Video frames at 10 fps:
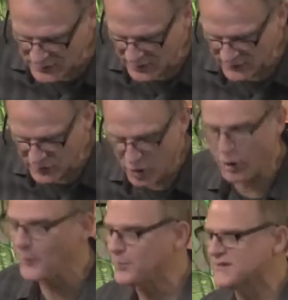of
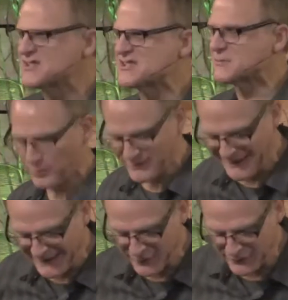harpists
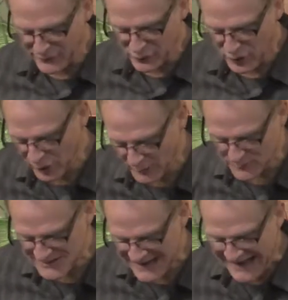playing on their
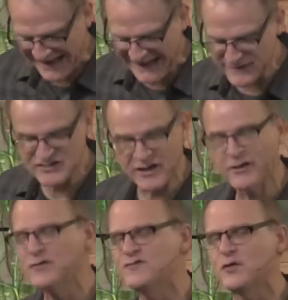harps and these
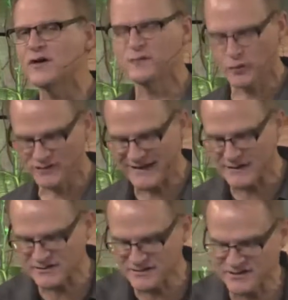
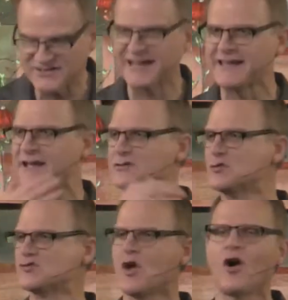144,000 singing a new
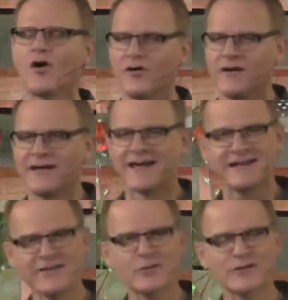song. In
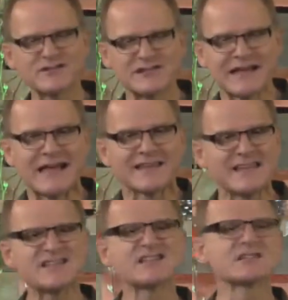other words,
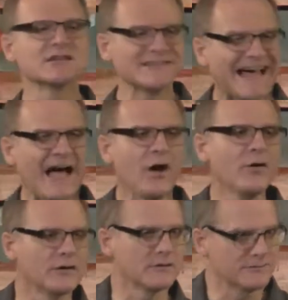this is
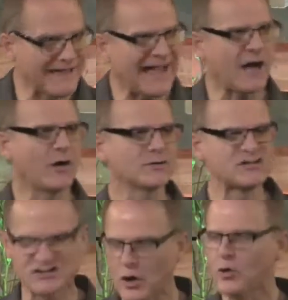loud, loud, so